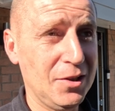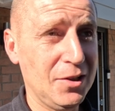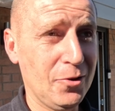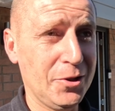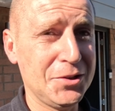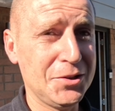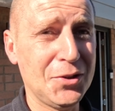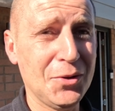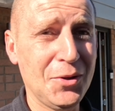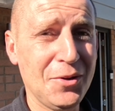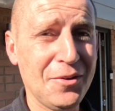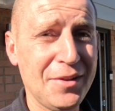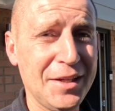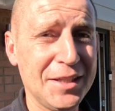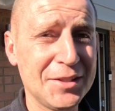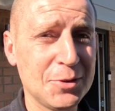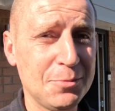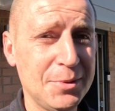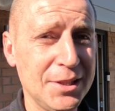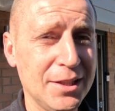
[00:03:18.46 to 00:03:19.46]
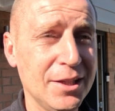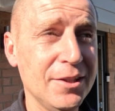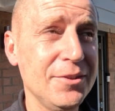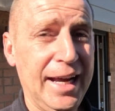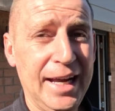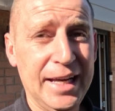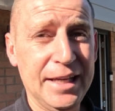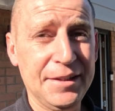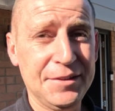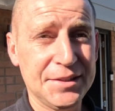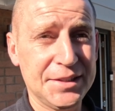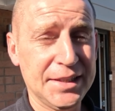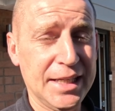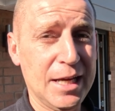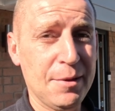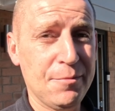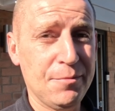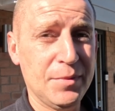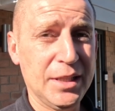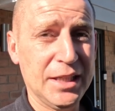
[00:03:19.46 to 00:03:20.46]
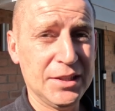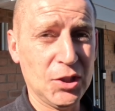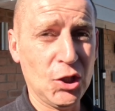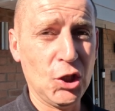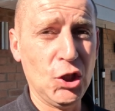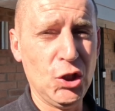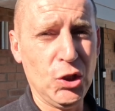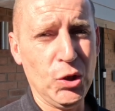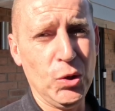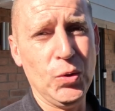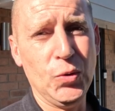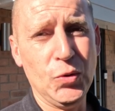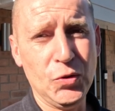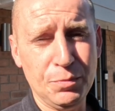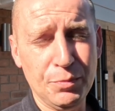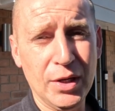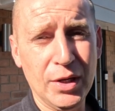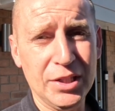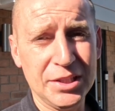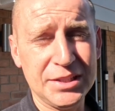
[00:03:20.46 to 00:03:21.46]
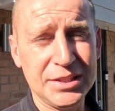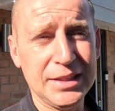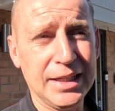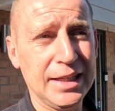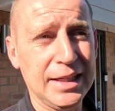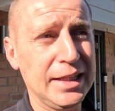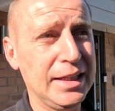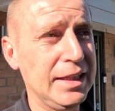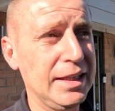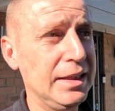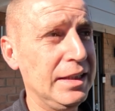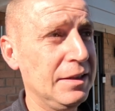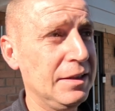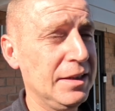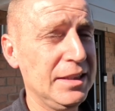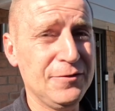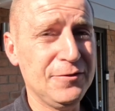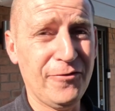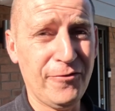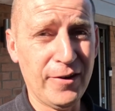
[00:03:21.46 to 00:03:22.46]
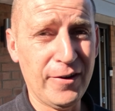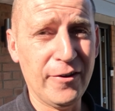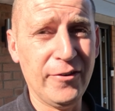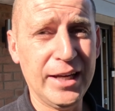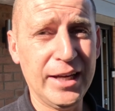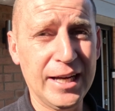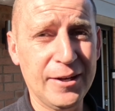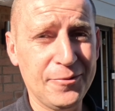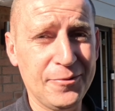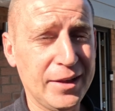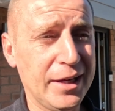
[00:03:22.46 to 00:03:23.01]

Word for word: like doing things on my own, and Sam has a huge personality. He's very out